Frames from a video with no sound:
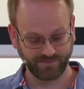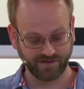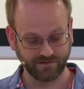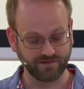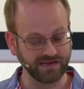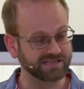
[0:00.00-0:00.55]

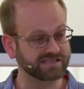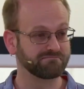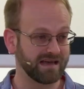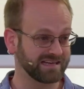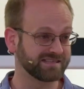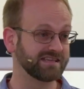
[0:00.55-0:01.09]
This
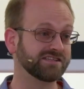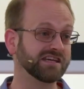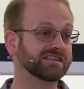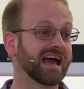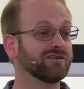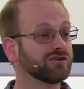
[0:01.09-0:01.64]
message is
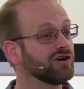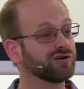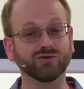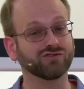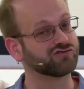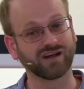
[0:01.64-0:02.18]
how God
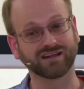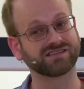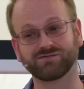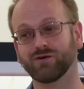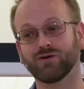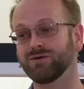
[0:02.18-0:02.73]
will
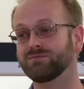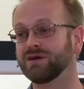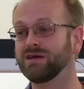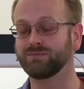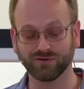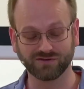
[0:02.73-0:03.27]
transform
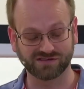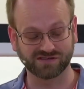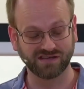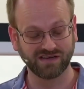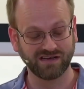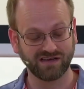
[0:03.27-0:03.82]
people's
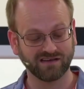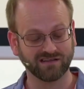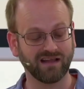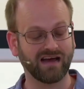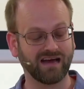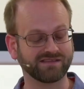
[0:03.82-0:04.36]

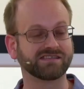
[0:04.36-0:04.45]
lives.